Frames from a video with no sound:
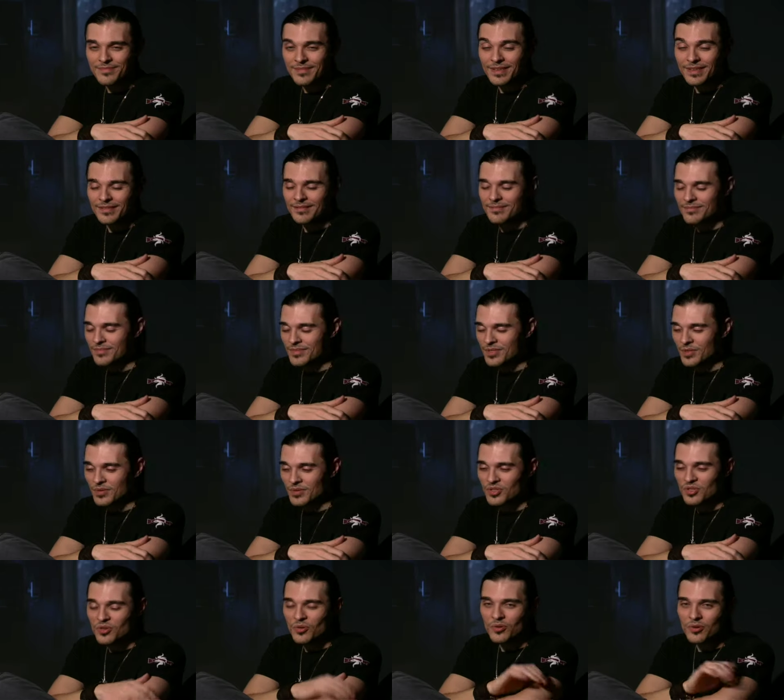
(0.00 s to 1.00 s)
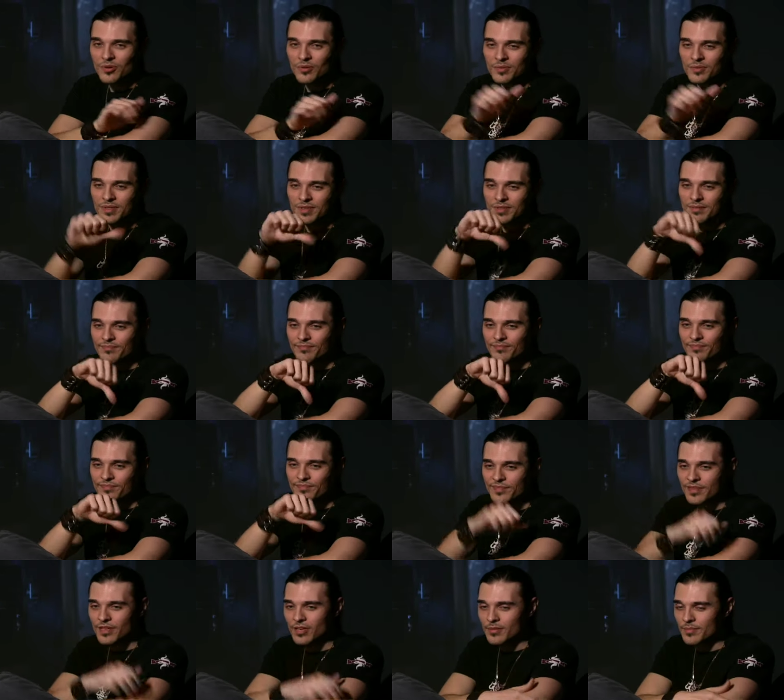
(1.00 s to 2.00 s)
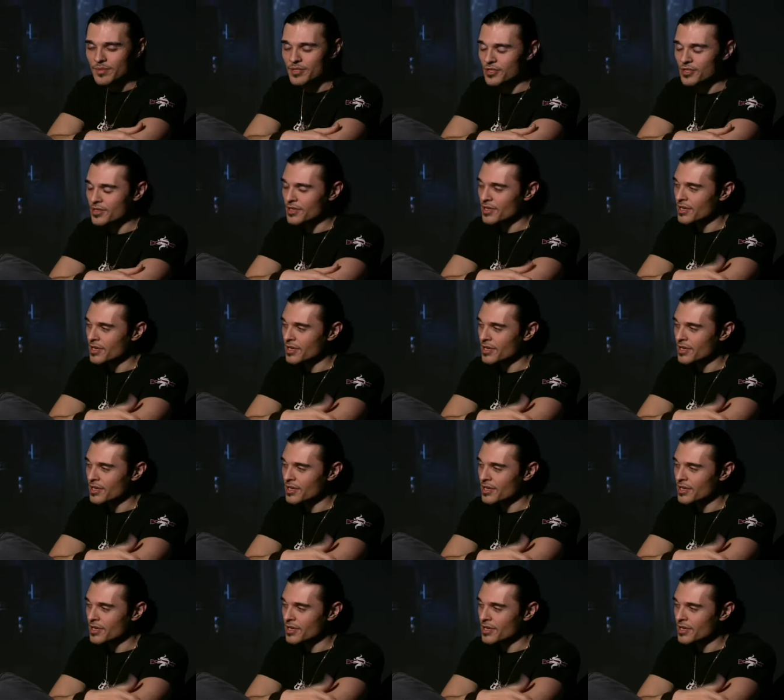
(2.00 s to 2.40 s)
Yeah, so the score was garbage.